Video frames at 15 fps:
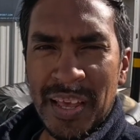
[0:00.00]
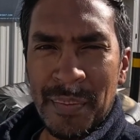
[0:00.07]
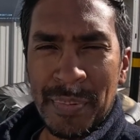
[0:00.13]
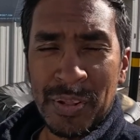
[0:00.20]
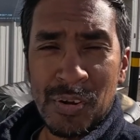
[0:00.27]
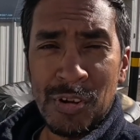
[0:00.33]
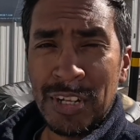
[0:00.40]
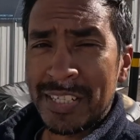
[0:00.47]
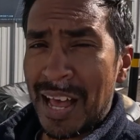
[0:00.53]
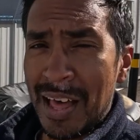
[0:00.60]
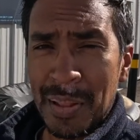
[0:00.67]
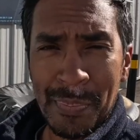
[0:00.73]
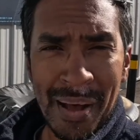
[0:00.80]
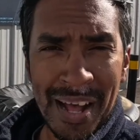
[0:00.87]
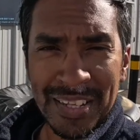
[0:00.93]
But there are lots of
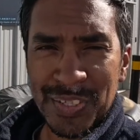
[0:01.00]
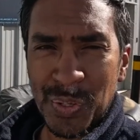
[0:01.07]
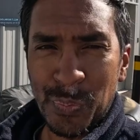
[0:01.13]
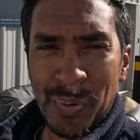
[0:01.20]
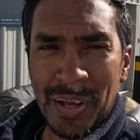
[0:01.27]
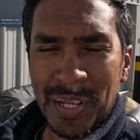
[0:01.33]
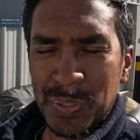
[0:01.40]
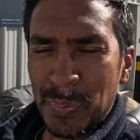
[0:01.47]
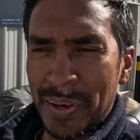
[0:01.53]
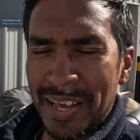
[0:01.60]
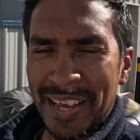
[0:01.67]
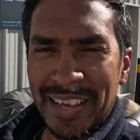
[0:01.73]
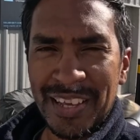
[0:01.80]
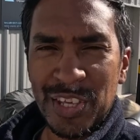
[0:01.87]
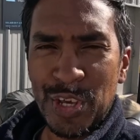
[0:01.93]
other parts of the world
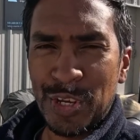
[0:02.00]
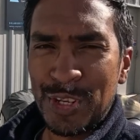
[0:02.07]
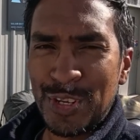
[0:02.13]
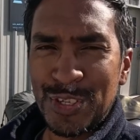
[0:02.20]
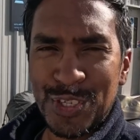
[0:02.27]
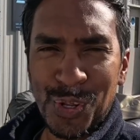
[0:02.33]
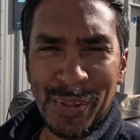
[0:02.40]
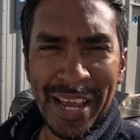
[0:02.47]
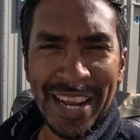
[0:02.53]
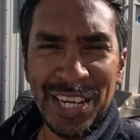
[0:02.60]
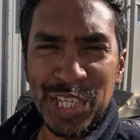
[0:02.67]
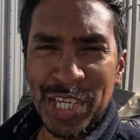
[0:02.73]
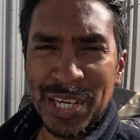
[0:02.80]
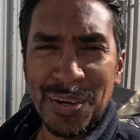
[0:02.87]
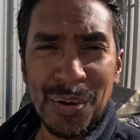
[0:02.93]
where you could use solar
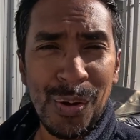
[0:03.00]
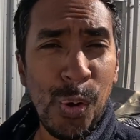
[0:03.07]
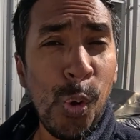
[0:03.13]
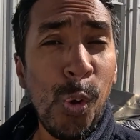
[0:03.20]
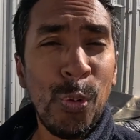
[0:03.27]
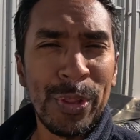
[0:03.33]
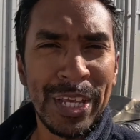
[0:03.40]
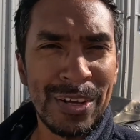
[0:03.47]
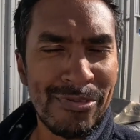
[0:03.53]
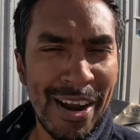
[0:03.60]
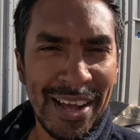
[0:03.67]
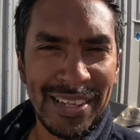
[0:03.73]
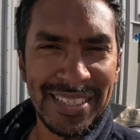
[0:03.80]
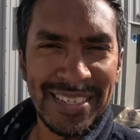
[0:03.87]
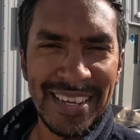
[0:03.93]
energy all year
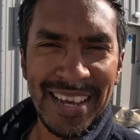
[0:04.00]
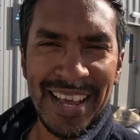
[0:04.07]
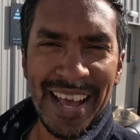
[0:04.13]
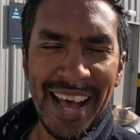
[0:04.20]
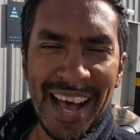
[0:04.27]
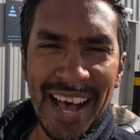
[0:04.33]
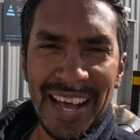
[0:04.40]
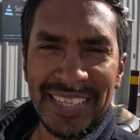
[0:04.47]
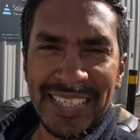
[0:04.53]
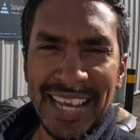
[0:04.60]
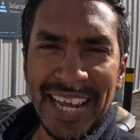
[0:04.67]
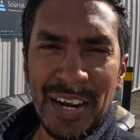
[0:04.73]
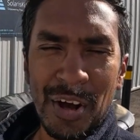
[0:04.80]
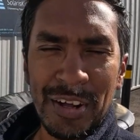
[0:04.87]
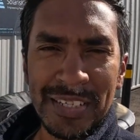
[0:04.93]
round to
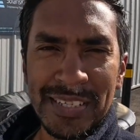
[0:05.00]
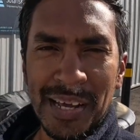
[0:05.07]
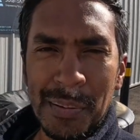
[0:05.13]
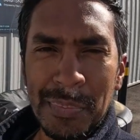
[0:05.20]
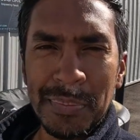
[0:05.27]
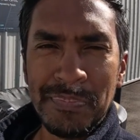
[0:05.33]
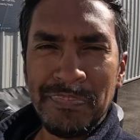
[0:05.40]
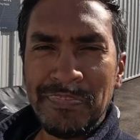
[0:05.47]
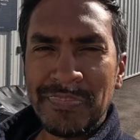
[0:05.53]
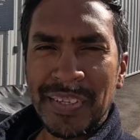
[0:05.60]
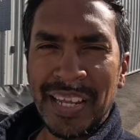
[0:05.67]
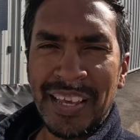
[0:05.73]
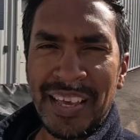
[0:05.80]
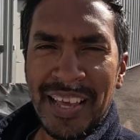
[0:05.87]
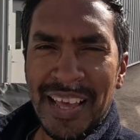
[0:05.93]
heat a hot tub.
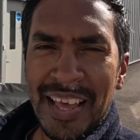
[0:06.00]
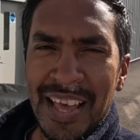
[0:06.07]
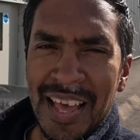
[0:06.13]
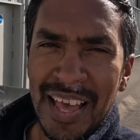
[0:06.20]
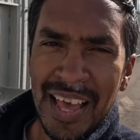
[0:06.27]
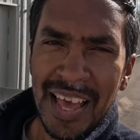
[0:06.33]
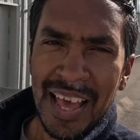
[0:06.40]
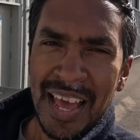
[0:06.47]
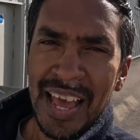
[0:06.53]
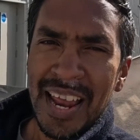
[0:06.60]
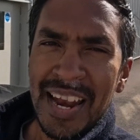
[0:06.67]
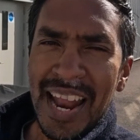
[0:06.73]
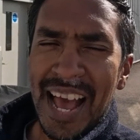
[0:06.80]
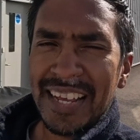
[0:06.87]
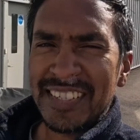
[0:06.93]

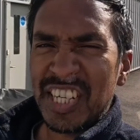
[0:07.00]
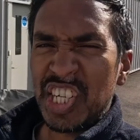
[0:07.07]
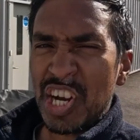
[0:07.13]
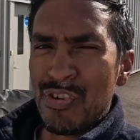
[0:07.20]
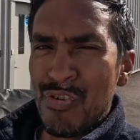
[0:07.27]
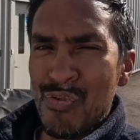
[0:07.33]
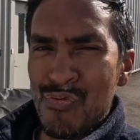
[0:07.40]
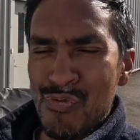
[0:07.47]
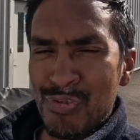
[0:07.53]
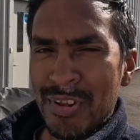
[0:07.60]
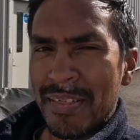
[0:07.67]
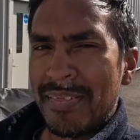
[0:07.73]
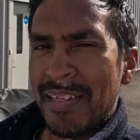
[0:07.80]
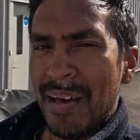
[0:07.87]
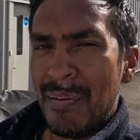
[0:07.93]
Now, as a general rule
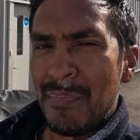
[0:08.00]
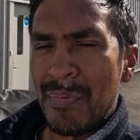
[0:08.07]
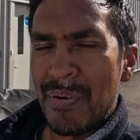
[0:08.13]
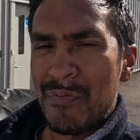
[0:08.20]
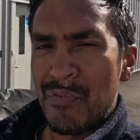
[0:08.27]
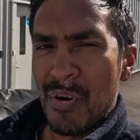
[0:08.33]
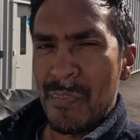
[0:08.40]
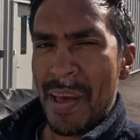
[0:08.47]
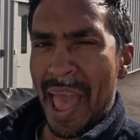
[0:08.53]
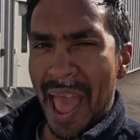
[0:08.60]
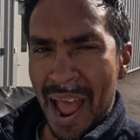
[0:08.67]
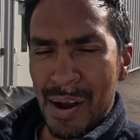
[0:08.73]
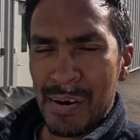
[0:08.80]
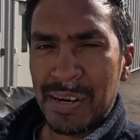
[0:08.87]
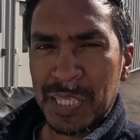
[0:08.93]
of thumb from
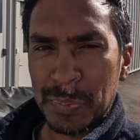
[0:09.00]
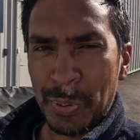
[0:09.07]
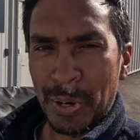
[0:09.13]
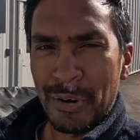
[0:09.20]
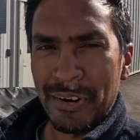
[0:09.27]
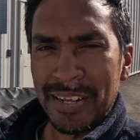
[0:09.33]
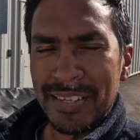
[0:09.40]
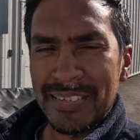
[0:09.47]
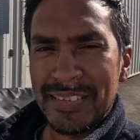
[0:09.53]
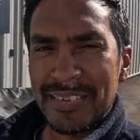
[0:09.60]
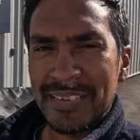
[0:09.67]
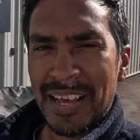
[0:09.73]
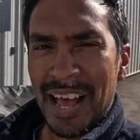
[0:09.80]
our experience,